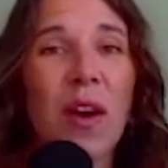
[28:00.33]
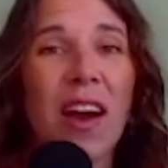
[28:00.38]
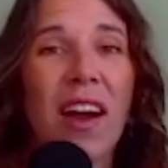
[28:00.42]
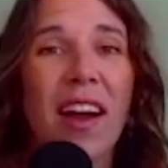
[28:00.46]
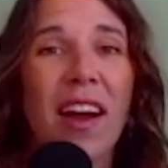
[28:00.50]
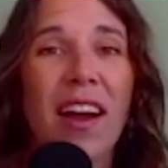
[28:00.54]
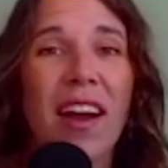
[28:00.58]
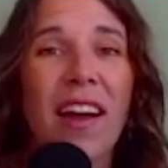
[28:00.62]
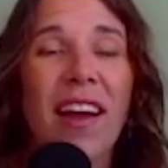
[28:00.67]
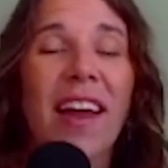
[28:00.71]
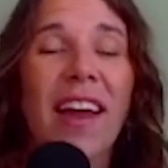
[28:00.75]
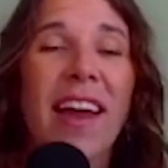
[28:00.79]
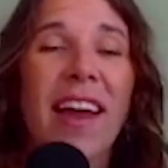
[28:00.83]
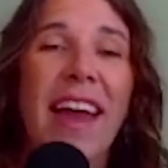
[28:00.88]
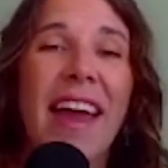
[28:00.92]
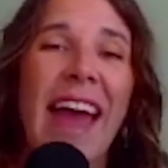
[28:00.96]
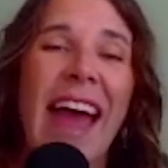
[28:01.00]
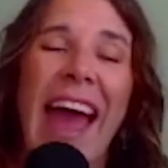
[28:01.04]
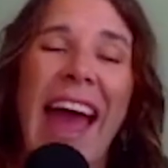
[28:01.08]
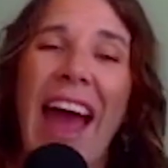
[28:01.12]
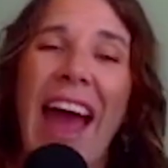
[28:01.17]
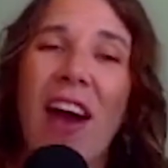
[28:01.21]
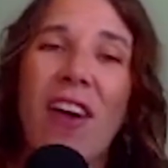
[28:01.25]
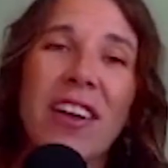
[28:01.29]
are
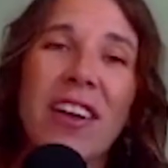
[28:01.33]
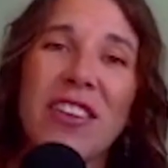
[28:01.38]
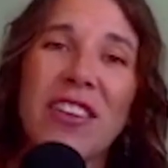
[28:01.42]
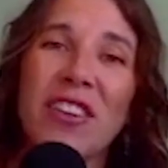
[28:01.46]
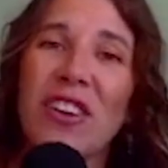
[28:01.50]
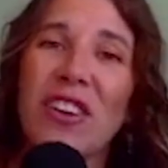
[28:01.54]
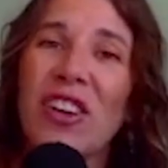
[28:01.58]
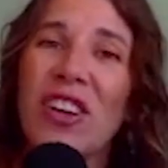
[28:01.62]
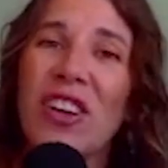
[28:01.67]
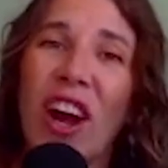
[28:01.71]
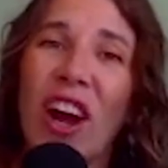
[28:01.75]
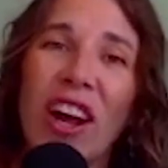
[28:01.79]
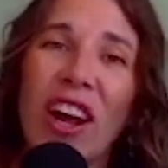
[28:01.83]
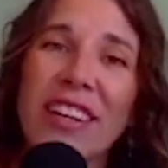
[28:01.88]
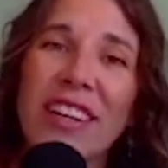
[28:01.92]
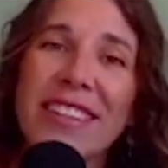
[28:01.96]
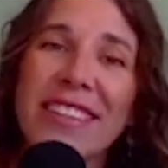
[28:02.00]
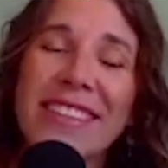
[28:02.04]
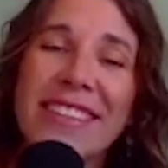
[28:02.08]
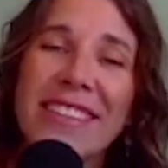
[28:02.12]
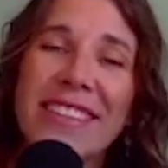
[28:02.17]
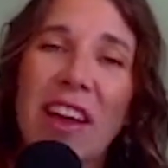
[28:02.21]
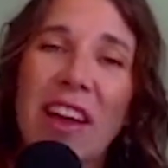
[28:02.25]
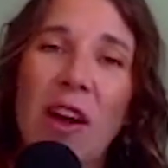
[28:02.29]
out in your
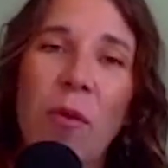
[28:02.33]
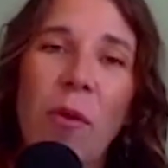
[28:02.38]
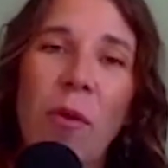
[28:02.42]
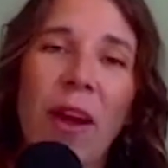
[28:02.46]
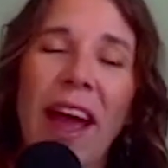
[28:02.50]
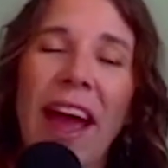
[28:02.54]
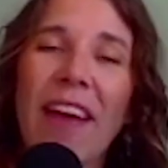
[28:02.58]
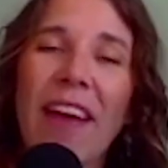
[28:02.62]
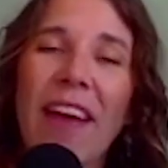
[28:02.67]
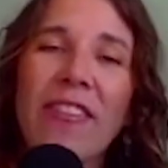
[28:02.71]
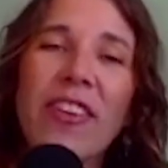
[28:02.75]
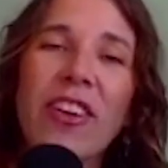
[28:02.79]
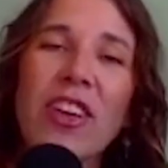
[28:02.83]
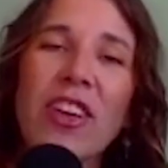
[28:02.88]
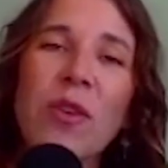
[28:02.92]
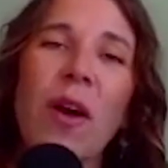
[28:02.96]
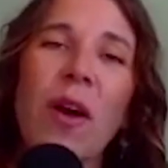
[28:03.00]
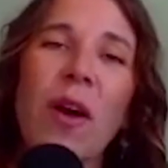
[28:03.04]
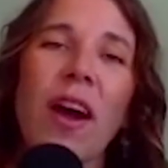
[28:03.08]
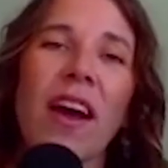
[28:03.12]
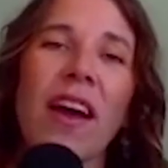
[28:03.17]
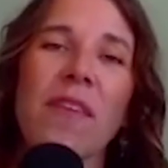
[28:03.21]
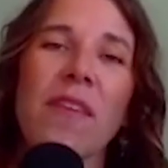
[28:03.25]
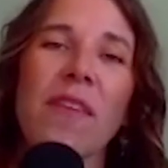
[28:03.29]
garden, wherever you
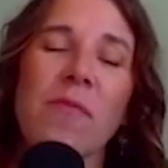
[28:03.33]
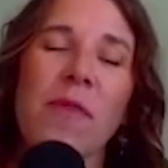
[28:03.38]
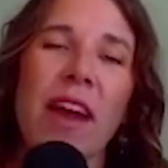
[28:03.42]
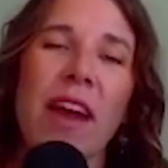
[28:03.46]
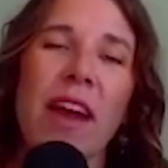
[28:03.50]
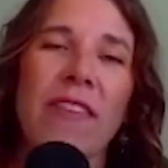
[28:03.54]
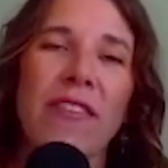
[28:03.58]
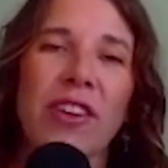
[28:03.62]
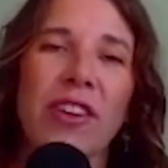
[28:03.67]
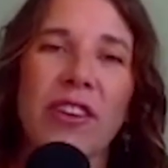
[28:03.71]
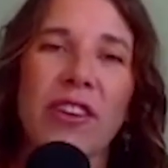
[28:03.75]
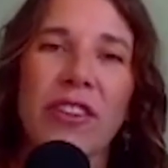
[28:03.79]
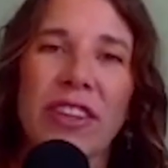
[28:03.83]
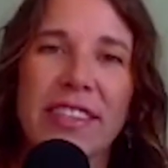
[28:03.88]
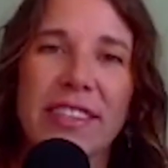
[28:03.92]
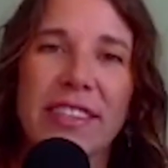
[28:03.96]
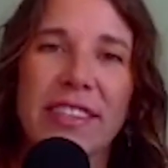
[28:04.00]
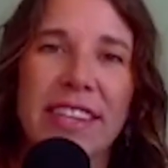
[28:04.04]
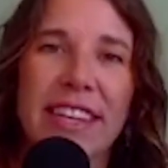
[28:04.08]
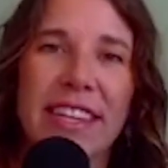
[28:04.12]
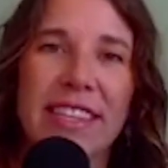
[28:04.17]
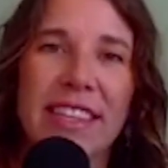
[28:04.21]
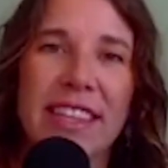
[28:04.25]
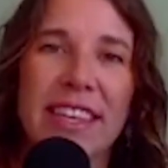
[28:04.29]
are and wherever you're
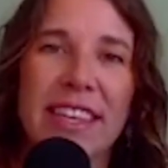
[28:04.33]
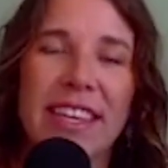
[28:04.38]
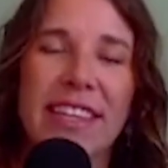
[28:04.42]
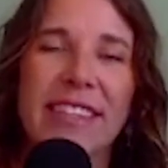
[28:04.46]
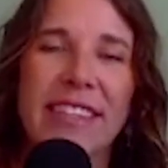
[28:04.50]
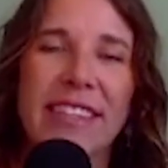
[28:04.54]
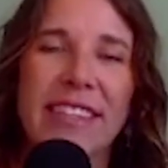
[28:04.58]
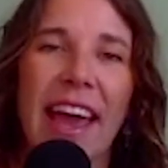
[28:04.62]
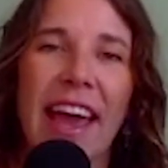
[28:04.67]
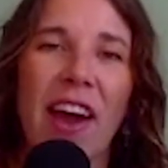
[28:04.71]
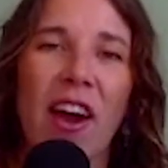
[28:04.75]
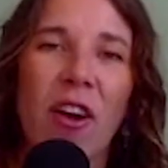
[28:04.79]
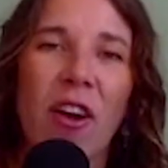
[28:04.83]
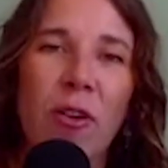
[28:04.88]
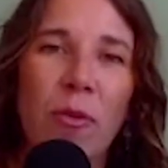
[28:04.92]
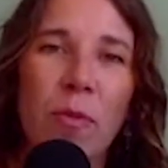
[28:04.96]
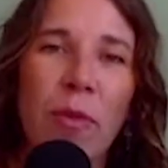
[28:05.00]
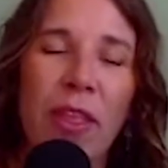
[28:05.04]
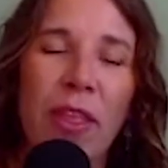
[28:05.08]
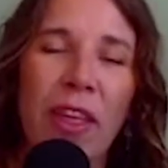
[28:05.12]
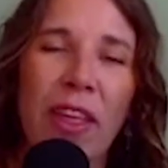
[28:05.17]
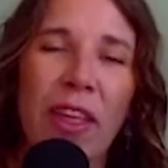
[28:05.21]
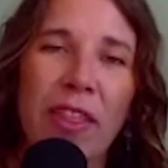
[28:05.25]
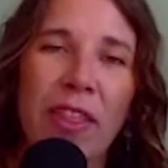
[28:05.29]
listening to this, I
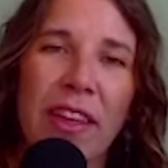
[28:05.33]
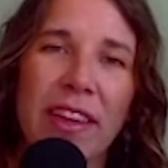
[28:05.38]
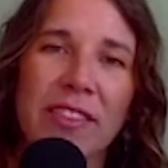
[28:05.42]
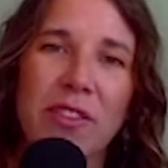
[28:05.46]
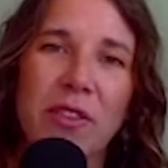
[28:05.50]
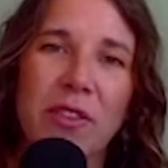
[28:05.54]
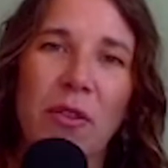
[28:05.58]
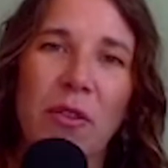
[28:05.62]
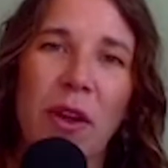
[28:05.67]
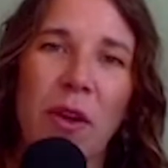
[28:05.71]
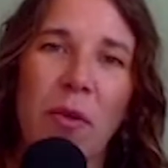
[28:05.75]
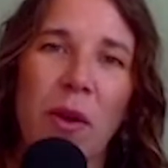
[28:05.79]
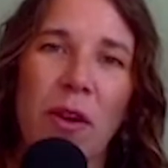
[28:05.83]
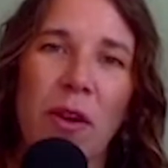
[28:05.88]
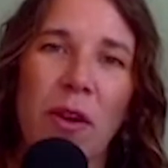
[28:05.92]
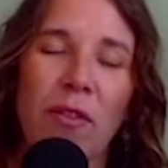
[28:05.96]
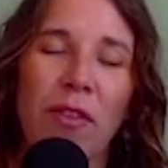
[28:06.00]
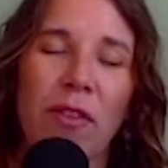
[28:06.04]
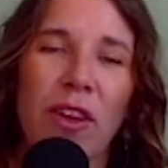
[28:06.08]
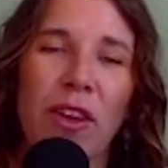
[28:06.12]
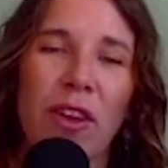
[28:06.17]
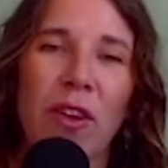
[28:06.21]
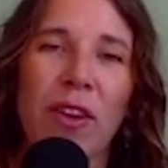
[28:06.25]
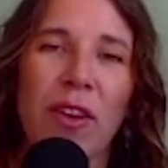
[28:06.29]
hope that things are going well
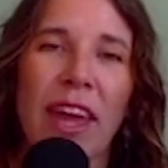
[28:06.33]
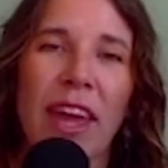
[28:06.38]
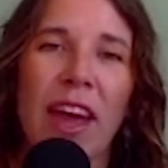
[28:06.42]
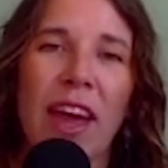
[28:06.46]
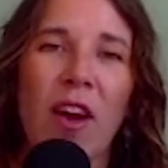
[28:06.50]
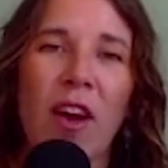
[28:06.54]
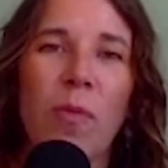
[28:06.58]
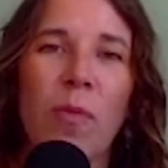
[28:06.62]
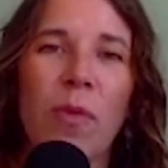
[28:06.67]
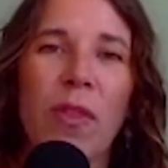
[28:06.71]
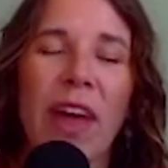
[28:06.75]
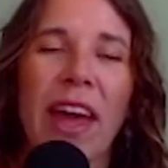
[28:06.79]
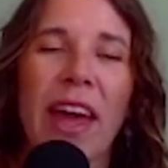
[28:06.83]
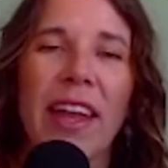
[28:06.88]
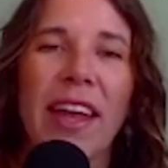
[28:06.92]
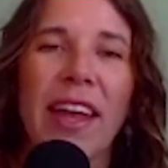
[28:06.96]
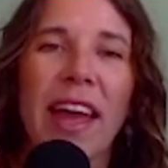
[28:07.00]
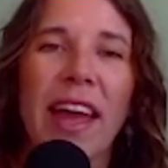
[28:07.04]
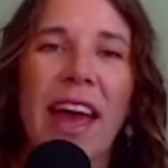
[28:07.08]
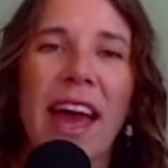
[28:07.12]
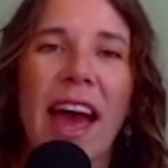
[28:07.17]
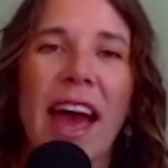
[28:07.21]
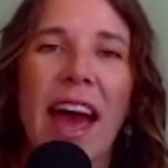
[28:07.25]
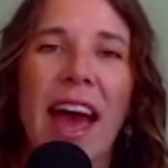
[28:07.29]
for you. And I hope that
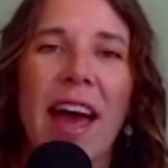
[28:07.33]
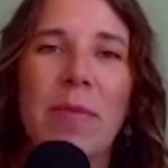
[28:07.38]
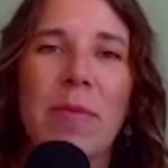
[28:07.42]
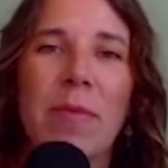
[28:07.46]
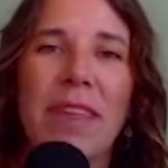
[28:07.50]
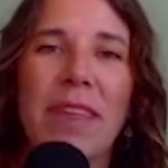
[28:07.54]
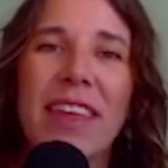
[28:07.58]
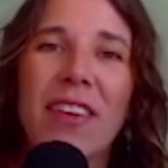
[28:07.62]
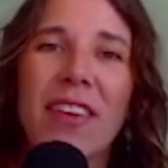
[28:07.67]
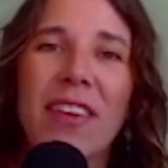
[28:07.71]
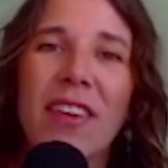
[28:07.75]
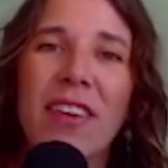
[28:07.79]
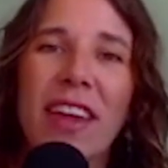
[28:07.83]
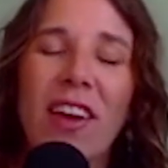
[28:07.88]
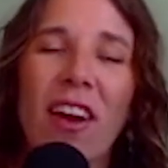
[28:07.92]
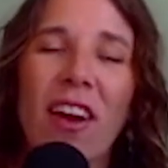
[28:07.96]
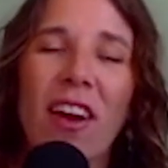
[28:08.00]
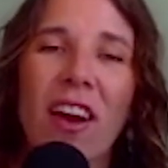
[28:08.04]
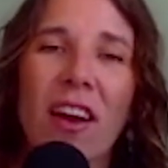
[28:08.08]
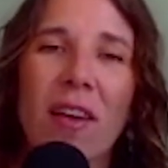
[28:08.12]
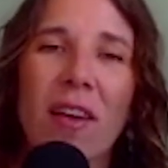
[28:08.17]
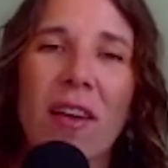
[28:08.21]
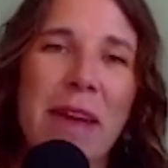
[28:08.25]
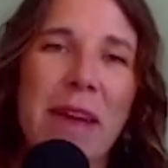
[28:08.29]
hearing
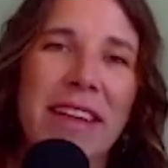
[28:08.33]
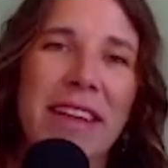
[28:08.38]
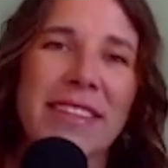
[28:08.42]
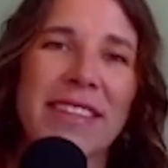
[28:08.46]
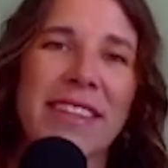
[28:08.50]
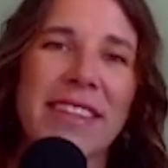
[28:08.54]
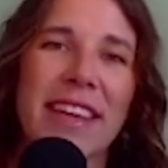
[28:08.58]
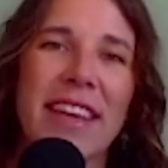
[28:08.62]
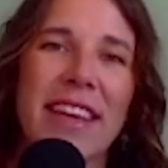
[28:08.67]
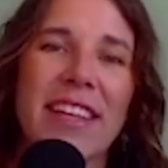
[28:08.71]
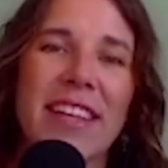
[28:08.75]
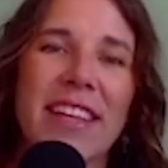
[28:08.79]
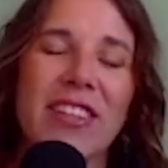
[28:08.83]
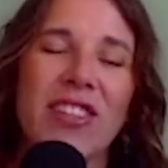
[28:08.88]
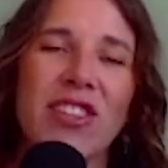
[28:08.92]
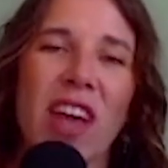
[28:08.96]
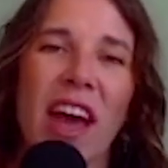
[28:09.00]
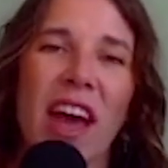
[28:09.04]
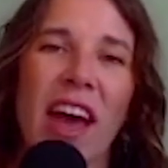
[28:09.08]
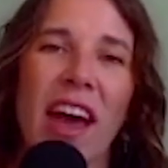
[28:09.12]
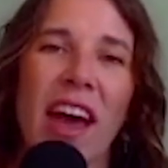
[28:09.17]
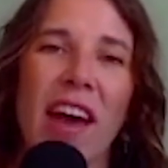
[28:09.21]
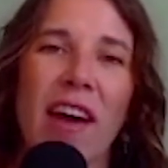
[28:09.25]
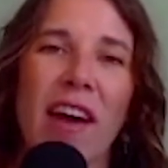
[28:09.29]
our message
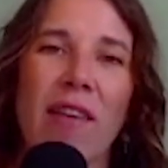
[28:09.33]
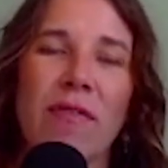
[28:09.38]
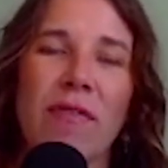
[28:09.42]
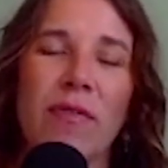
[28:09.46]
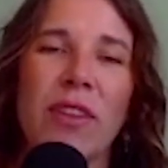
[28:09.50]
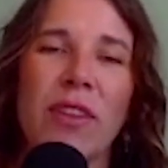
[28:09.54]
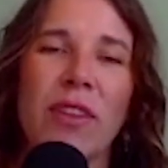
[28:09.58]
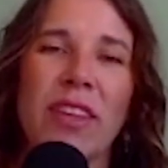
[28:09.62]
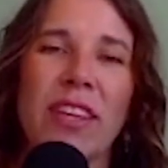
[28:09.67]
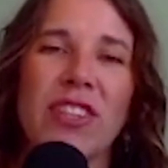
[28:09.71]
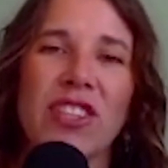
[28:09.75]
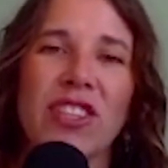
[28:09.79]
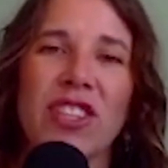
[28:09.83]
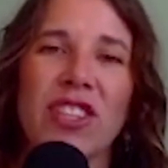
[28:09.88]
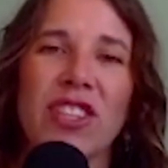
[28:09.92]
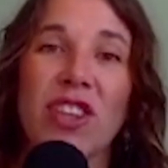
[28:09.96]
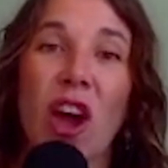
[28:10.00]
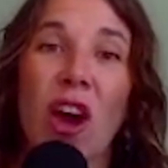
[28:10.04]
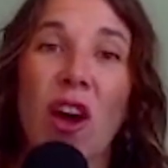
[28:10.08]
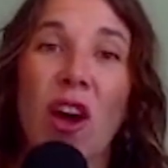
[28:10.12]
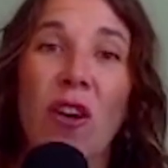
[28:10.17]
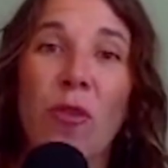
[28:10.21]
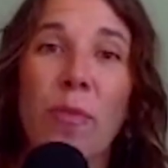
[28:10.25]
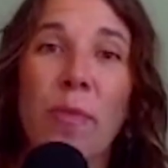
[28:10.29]
of really just
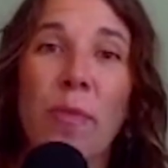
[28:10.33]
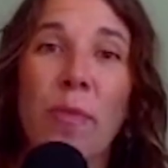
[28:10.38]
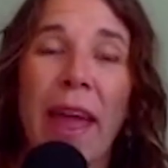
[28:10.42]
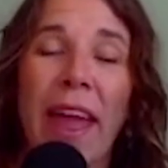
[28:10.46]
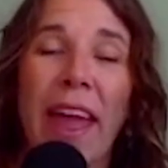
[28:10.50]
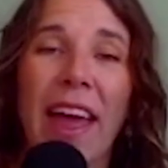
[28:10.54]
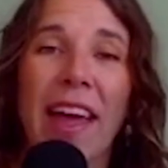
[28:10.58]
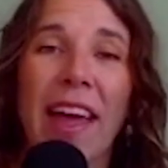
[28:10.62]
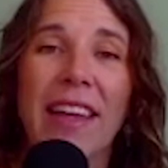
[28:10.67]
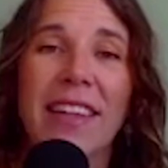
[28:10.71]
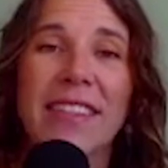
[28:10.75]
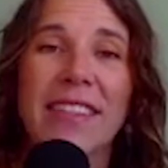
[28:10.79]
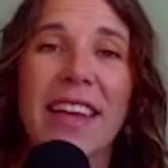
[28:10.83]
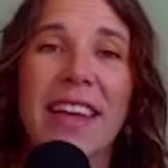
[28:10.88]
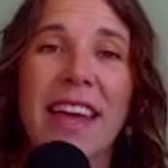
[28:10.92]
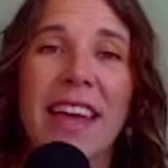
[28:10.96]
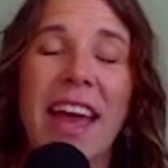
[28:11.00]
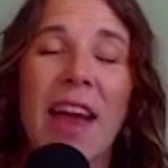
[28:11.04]
hope and